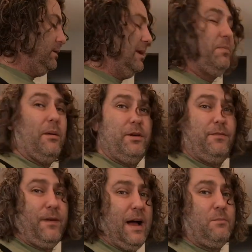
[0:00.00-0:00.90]
and probably
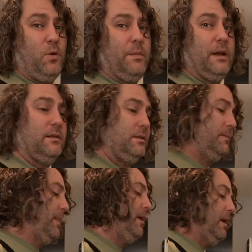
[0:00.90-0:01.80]
five more minutes.
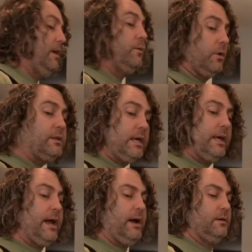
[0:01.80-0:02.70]
Then we're going to take
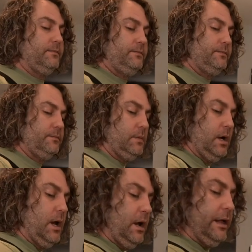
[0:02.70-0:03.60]
it out.
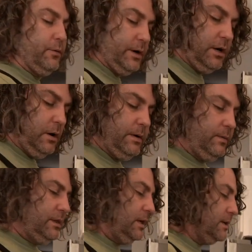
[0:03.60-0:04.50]
And then we're going to go in
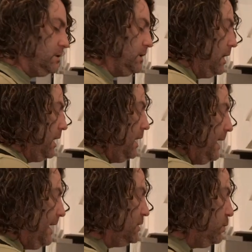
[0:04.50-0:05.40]
with this.
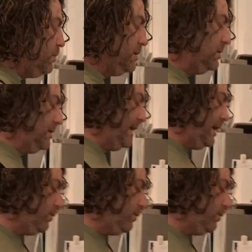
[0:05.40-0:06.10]
Here's what we're doing here.